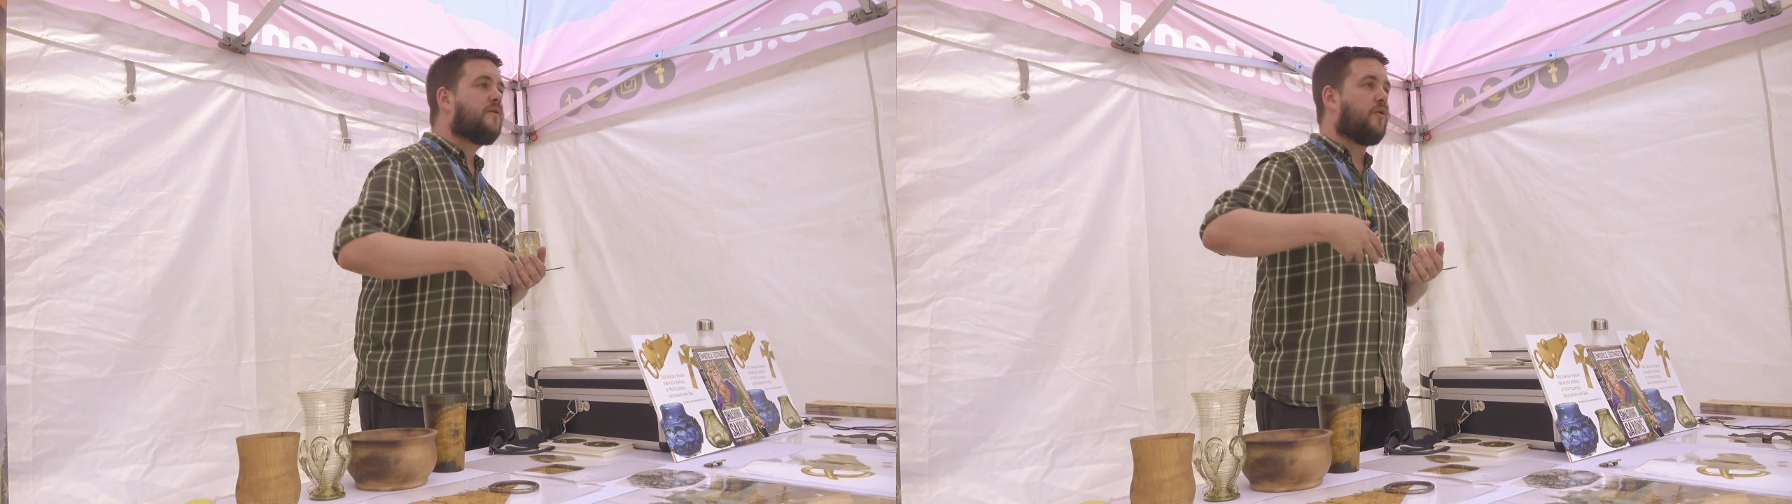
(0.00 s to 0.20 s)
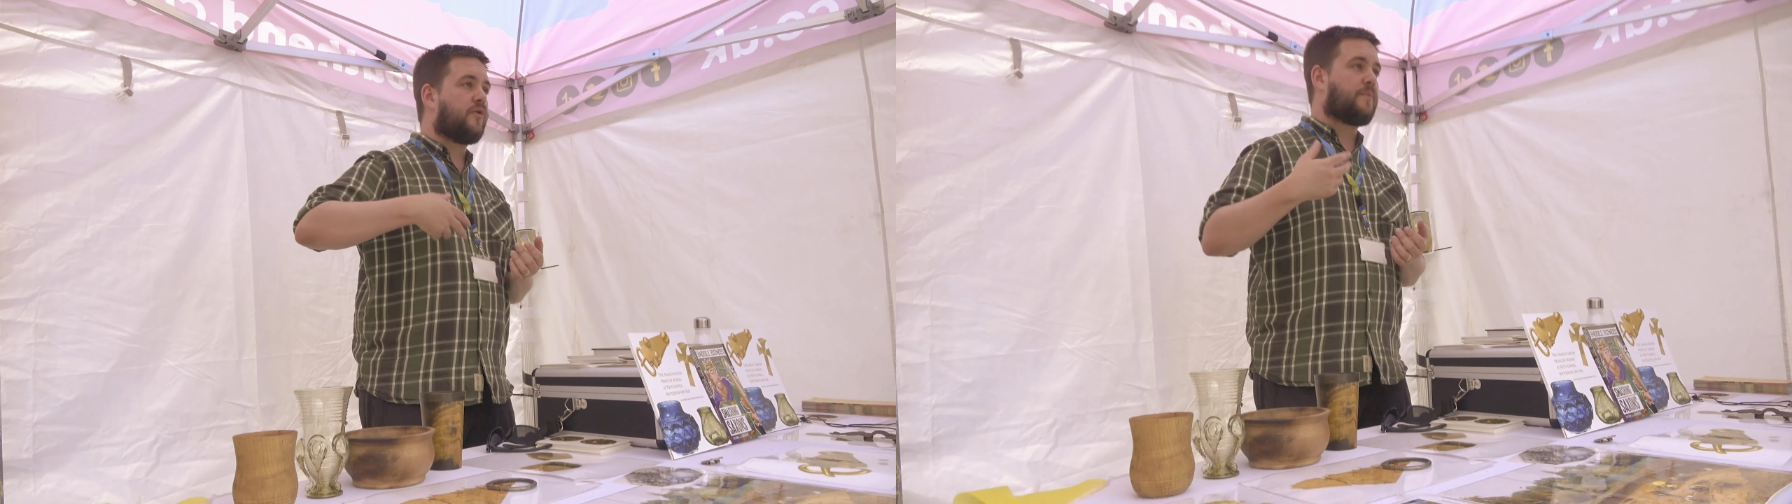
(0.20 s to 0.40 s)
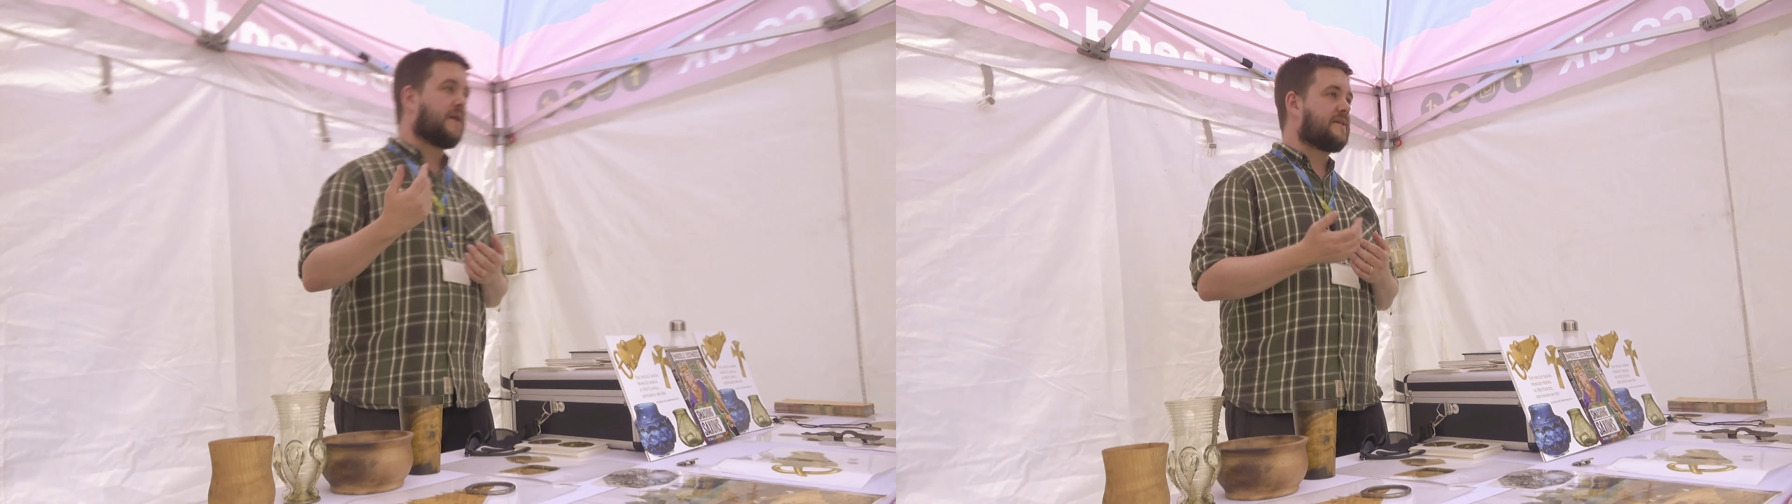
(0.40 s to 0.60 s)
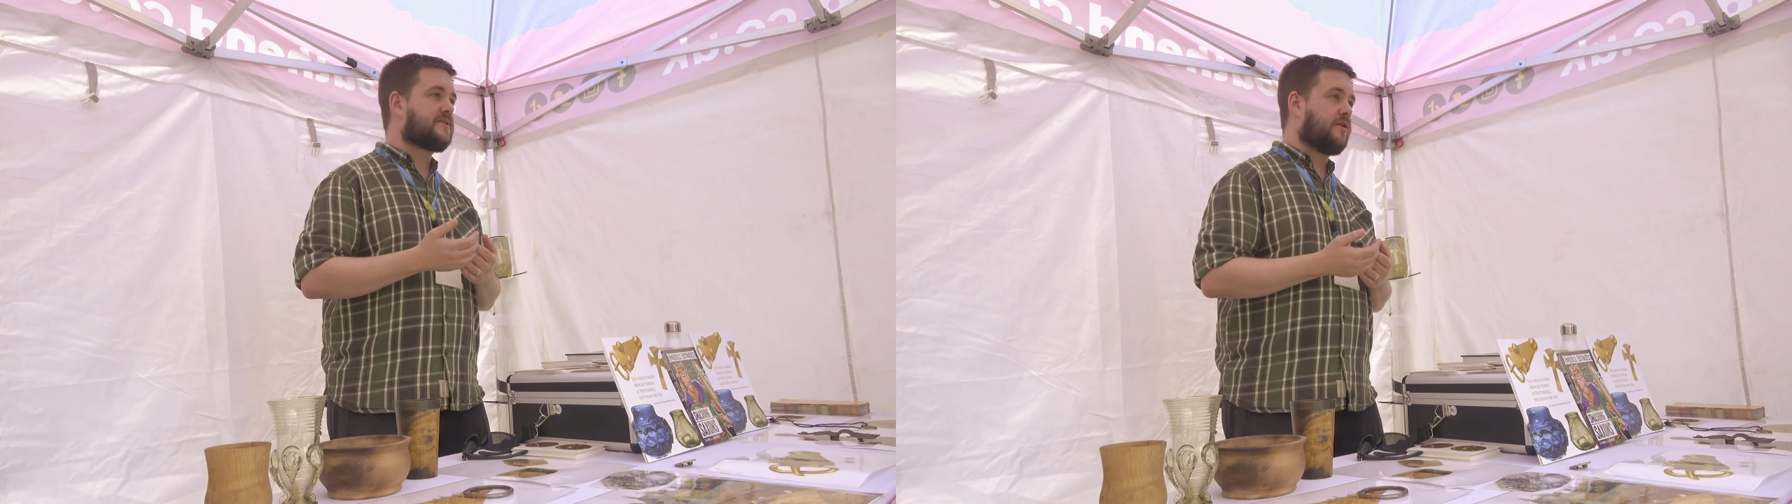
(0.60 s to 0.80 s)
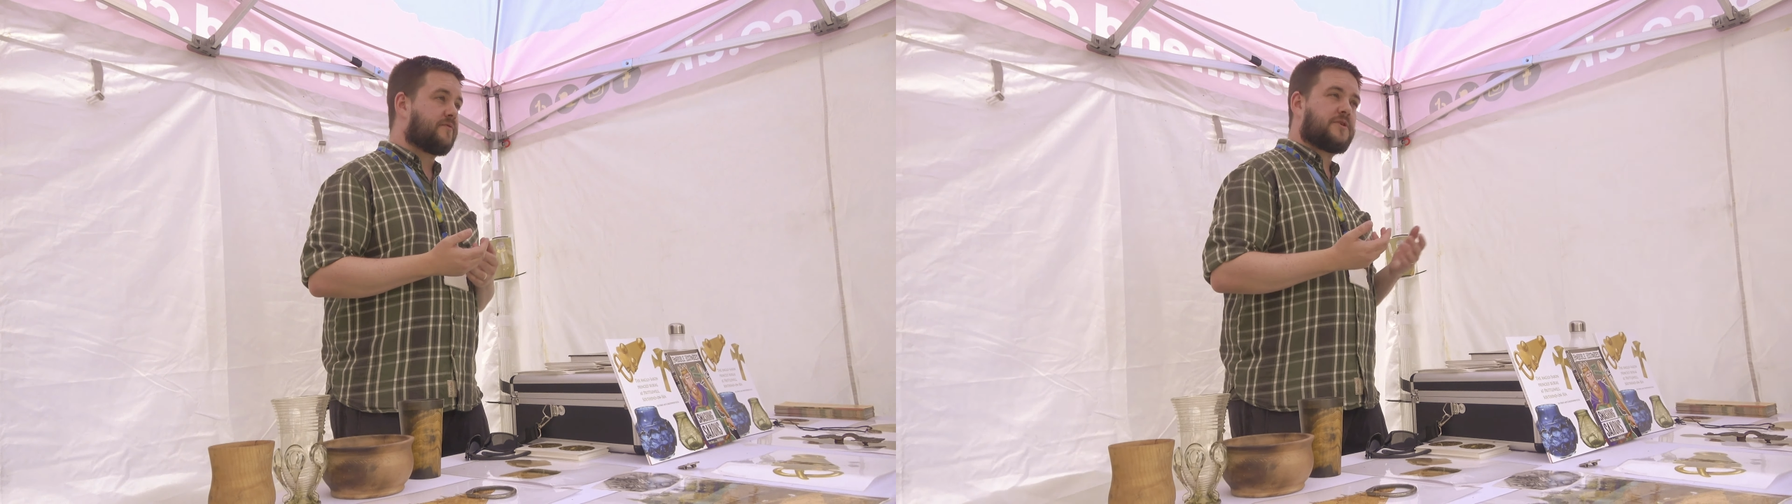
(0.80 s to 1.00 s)
or the place
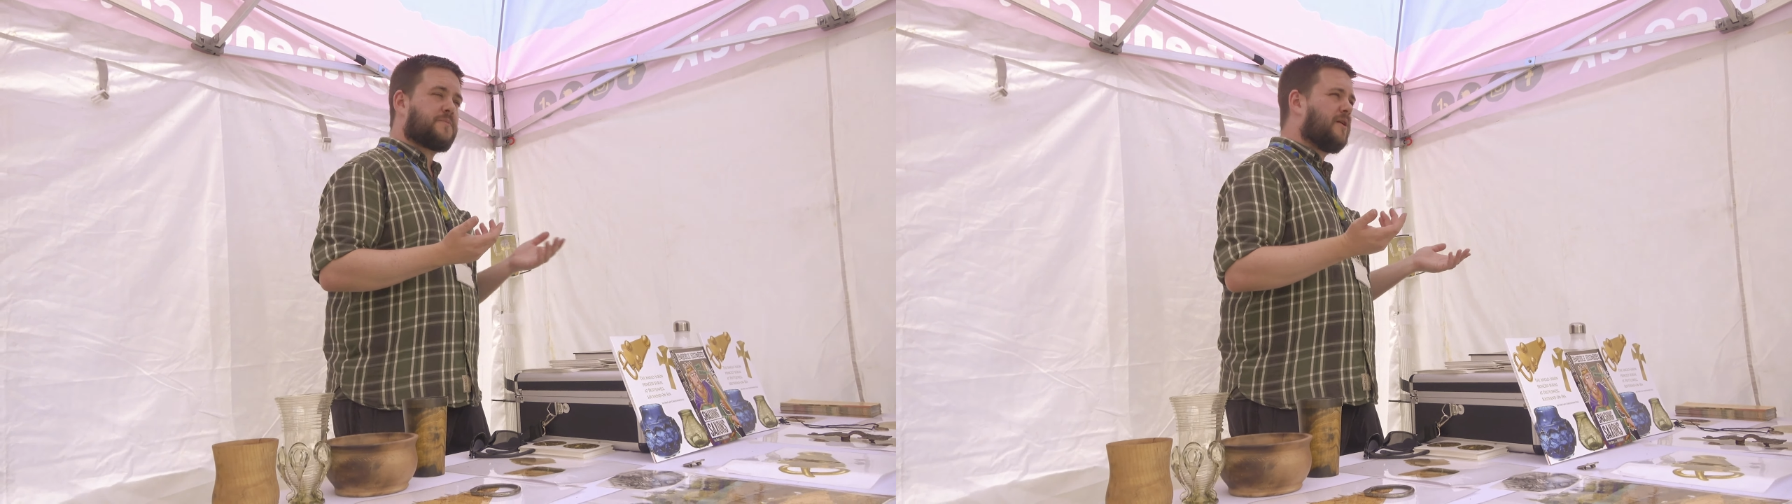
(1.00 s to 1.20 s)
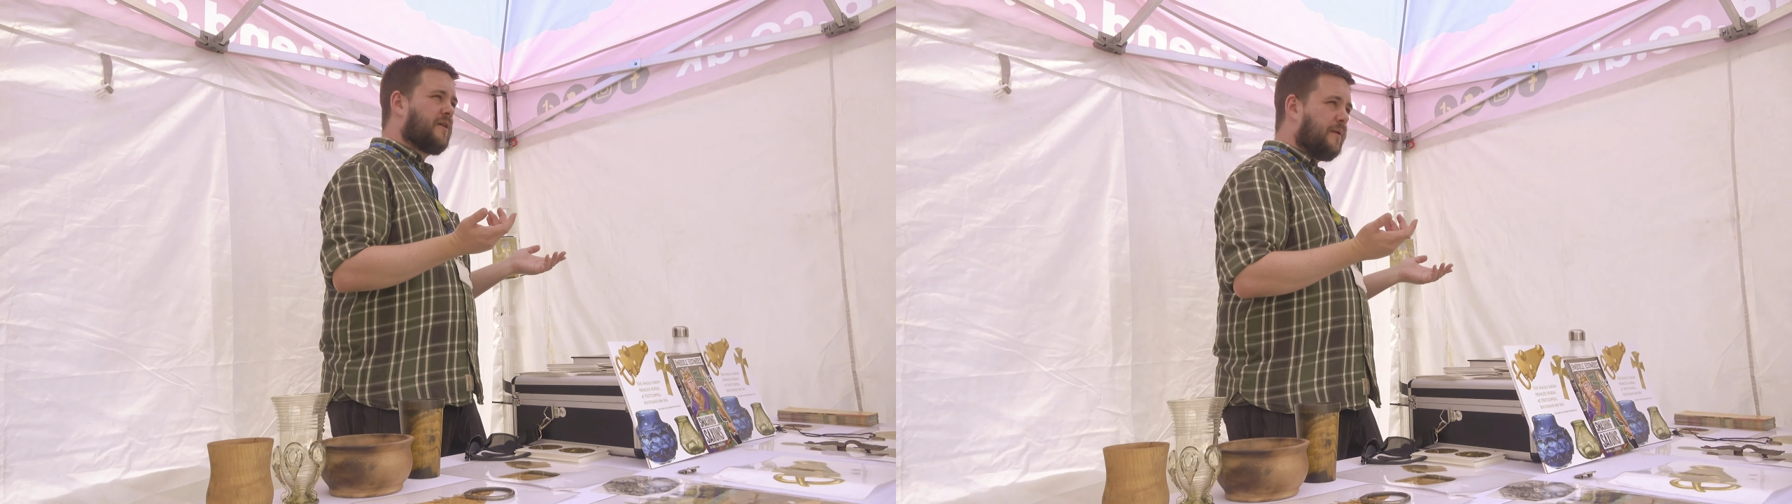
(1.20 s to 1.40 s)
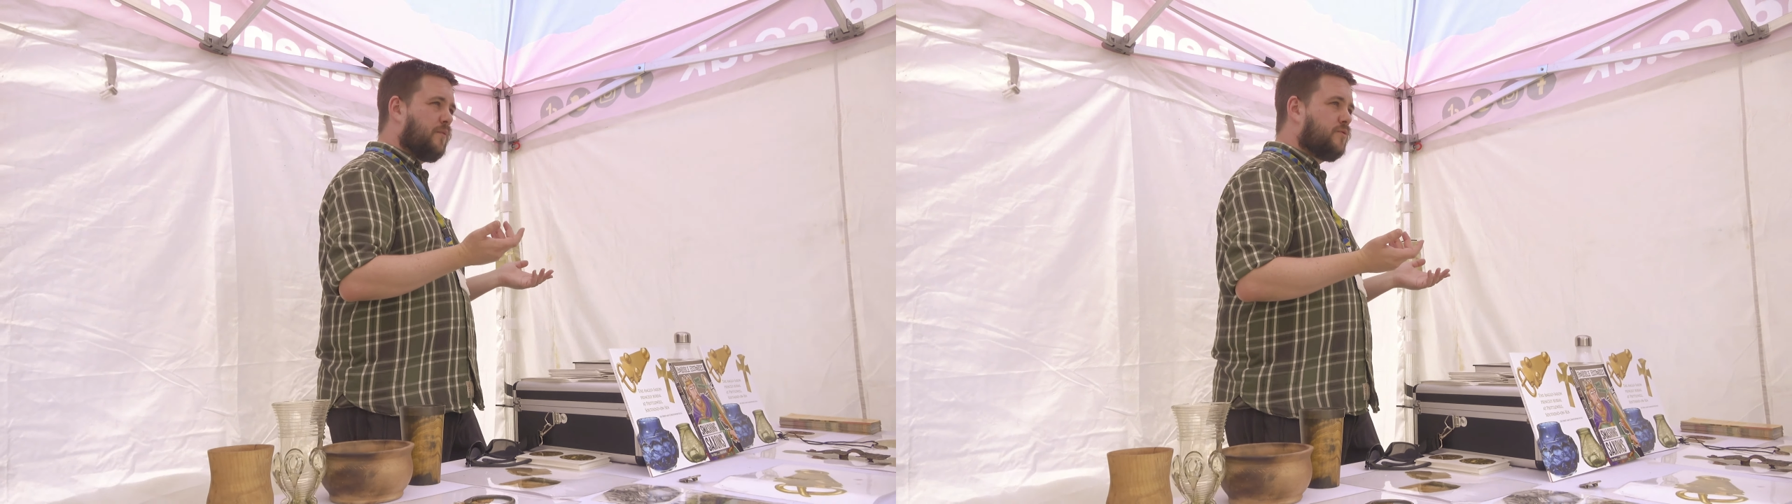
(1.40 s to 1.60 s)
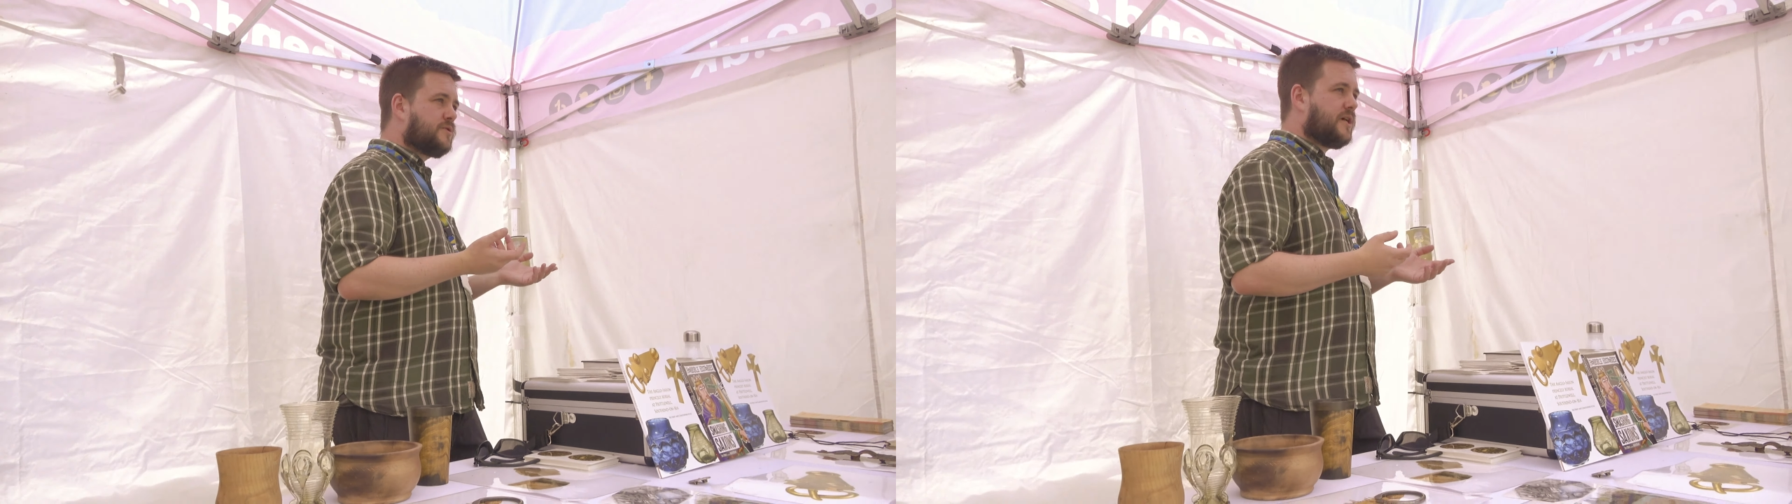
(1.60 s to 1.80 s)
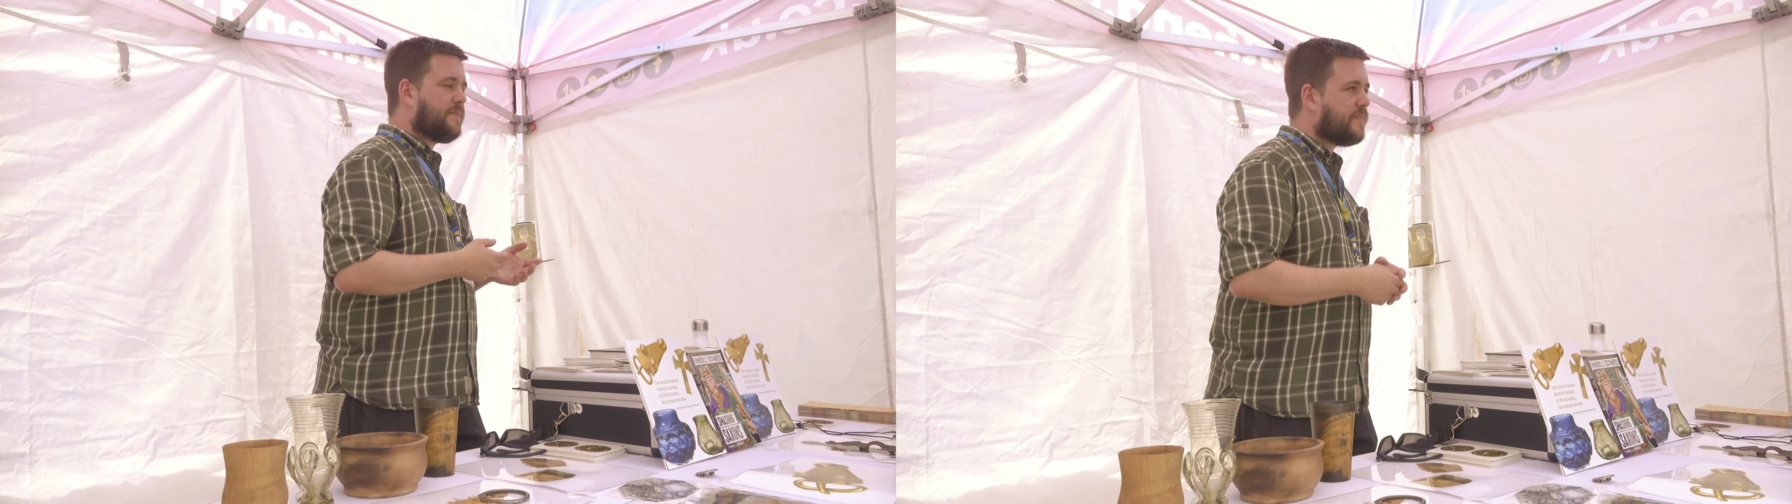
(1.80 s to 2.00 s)
of the sparkling
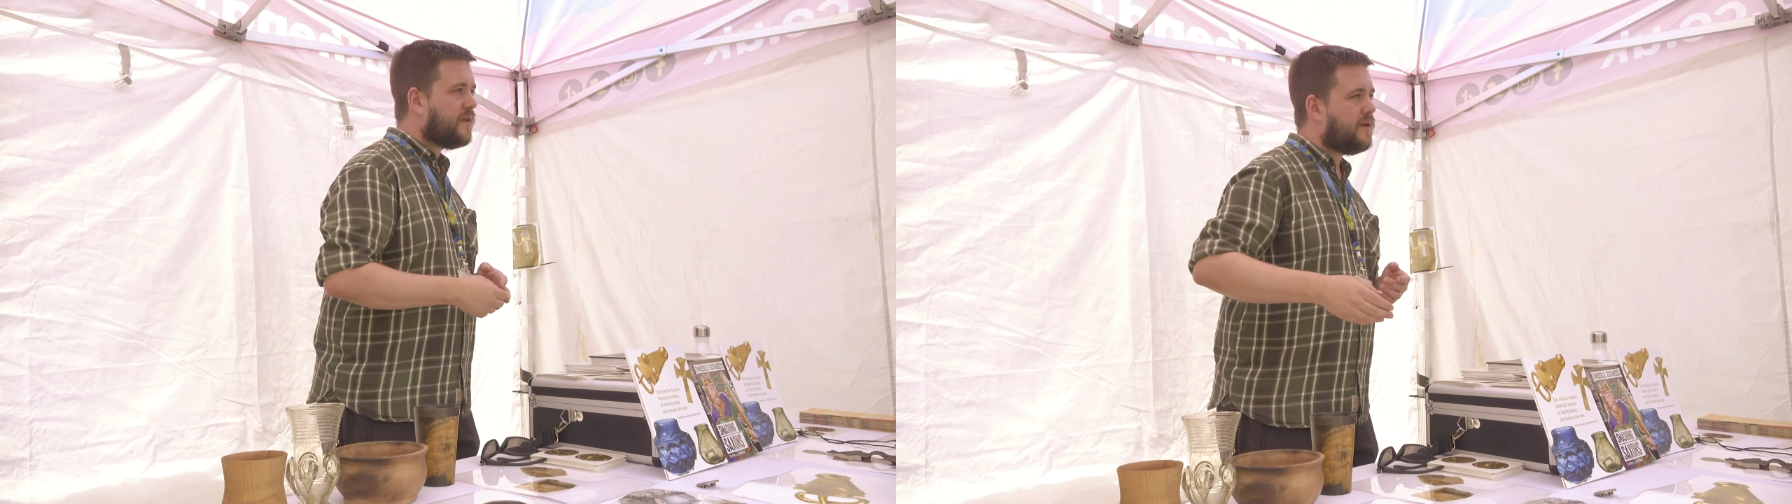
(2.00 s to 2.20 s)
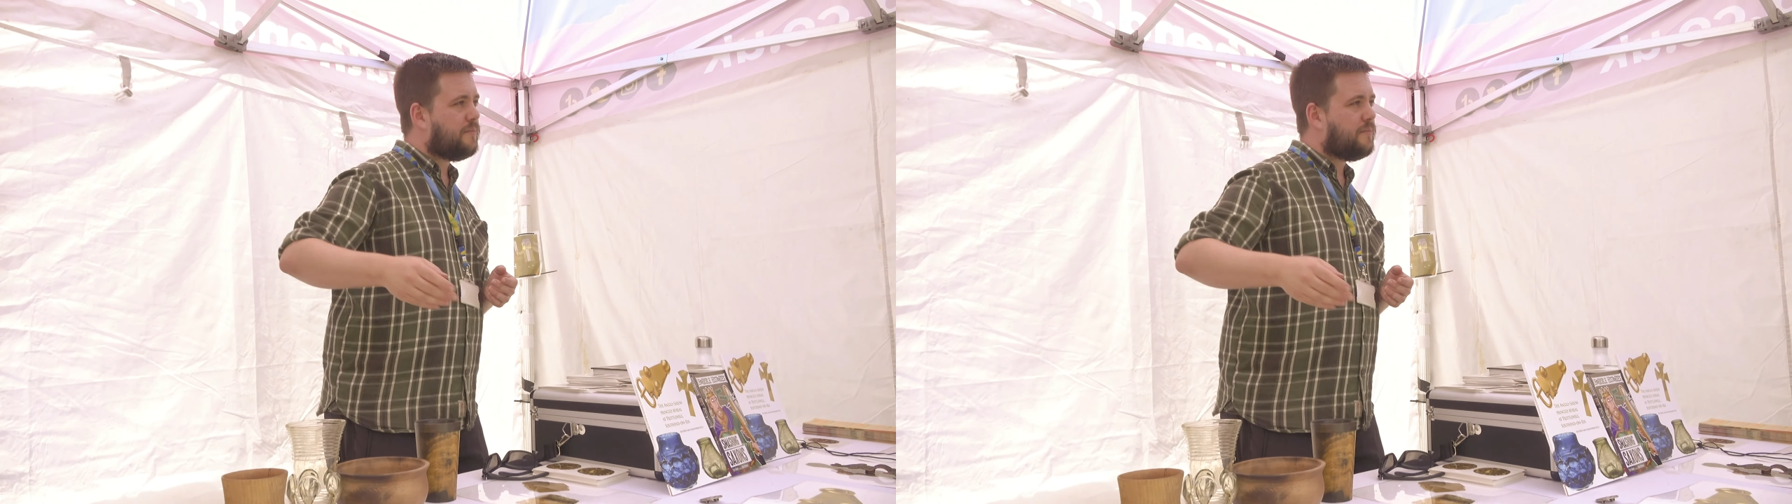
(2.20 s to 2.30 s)
water.